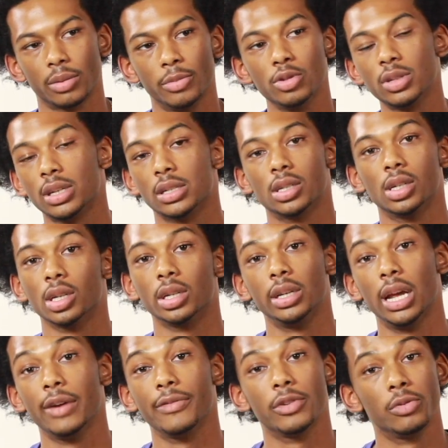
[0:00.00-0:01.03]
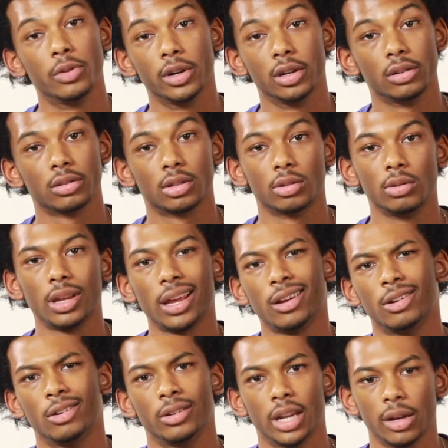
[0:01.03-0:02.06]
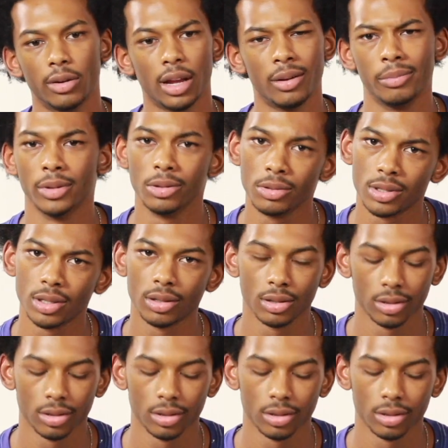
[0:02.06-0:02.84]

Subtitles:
Music is literally everywhere, so you can't go a day without music.